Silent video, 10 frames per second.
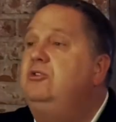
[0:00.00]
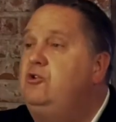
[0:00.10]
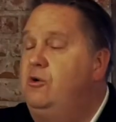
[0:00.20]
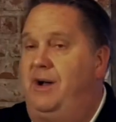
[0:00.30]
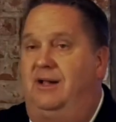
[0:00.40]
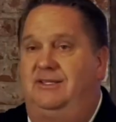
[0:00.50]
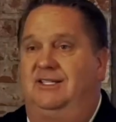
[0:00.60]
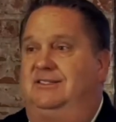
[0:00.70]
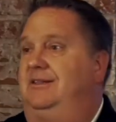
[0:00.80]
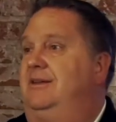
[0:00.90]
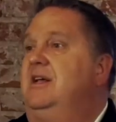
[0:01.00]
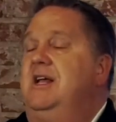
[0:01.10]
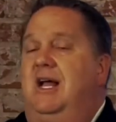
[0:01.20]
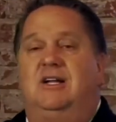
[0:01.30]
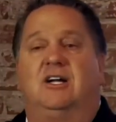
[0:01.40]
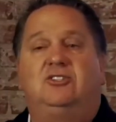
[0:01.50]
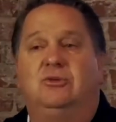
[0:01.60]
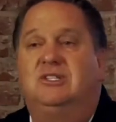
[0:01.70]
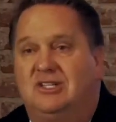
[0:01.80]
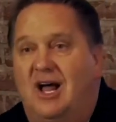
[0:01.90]
you about this and got you
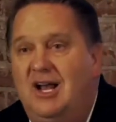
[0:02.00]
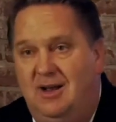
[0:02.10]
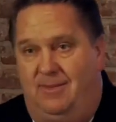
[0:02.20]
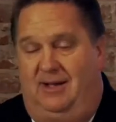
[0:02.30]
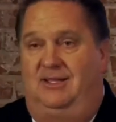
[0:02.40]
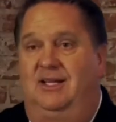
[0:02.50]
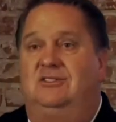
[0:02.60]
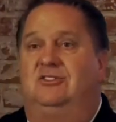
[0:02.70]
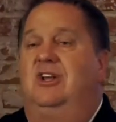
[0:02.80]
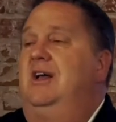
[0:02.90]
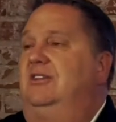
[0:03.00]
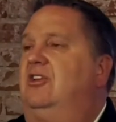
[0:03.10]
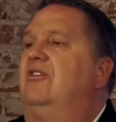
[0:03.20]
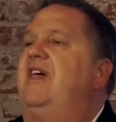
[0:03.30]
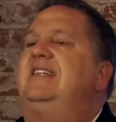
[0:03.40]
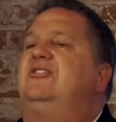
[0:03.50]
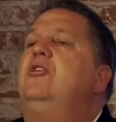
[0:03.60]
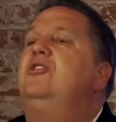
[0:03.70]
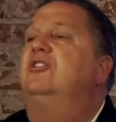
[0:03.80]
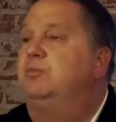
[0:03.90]
excited about this. So that's who
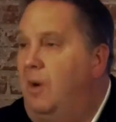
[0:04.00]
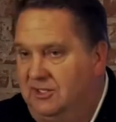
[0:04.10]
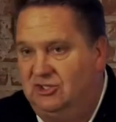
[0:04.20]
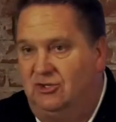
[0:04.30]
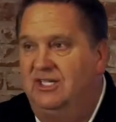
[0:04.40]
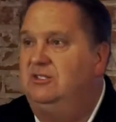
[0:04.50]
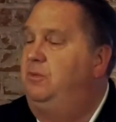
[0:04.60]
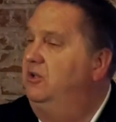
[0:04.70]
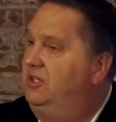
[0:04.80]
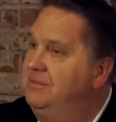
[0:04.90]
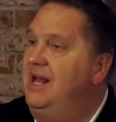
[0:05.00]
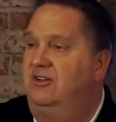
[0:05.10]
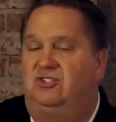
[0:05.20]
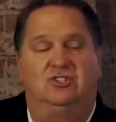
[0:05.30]
your sponsor is. Put them down as your